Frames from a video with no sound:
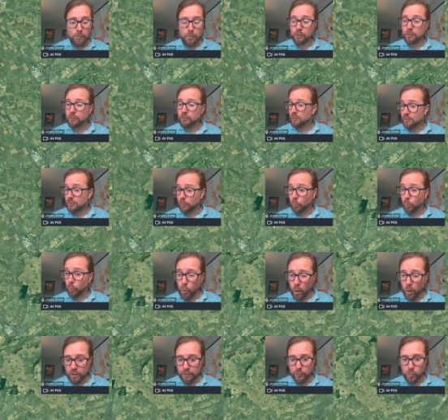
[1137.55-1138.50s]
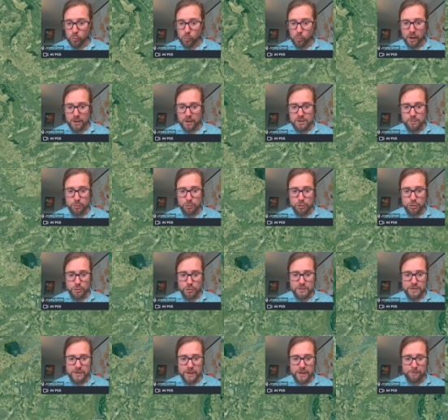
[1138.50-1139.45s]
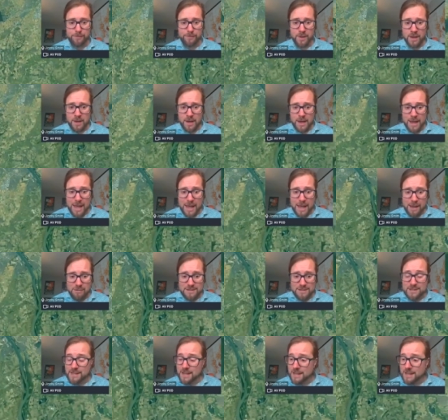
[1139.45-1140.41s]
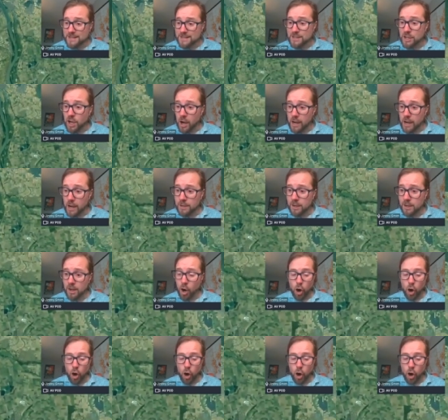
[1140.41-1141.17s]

but some wonderful wines produced there. Here is Nierstein